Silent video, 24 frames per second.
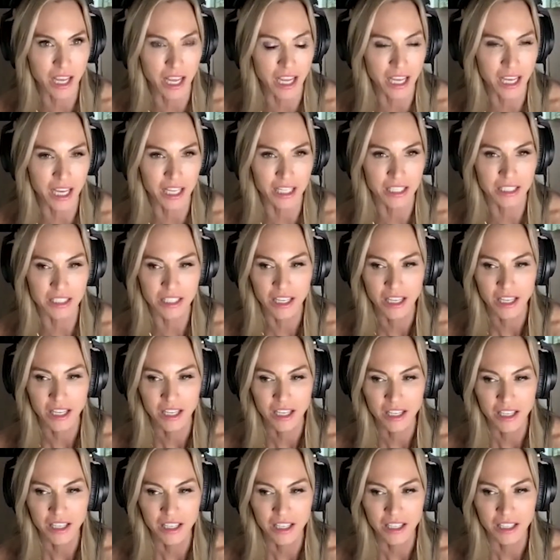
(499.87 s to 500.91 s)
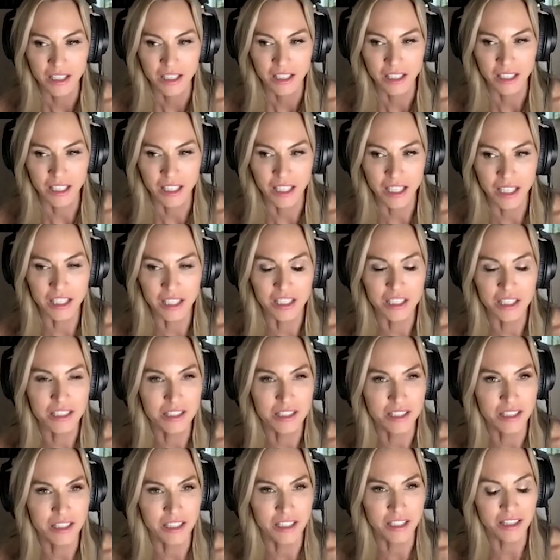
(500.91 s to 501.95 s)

And it is